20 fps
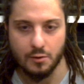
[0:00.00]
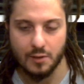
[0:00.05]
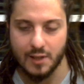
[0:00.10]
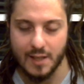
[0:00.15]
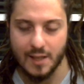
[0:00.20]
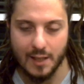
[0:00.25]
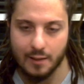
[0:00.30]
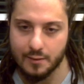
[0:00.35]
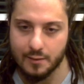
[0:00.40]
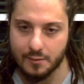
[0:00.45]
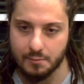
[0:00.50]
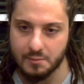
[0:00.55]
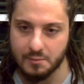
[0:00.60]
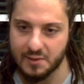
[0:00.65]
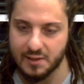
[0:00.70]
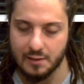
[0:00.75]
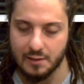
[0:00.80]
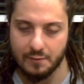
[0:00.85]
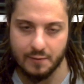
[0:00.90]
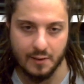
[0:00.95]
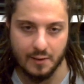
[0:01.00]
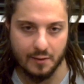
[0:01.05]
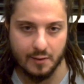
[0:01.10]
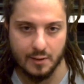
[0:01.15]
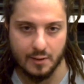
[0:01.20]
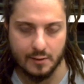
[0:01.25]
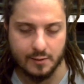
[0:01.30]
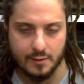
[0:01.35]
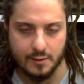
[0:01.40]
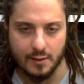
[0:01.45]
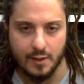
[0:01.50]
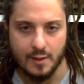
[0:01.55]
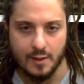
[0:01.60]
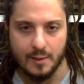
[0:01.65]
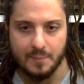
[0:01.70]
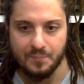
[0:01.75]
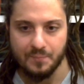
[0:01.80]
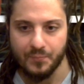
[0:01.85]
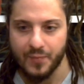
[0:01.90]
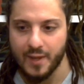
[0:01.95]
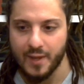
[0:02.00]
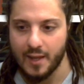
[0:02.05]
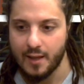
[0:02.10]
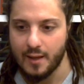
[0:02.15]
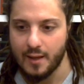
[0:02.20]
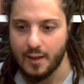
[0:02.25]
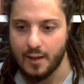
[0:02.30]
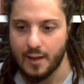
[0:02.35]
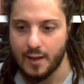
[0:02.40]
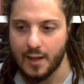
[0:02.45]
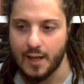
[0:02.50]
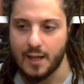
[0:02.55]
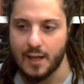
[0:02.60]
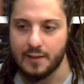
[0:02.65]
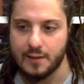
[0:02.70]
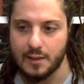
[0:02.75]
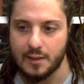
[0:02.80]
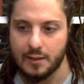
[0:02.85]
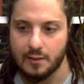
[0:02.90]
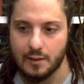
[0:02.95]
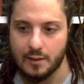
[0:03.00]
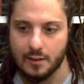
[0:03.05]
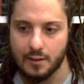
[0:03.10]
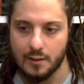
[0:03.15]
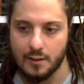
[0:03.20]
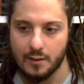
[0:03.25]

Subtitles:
neck, stuff like this. And then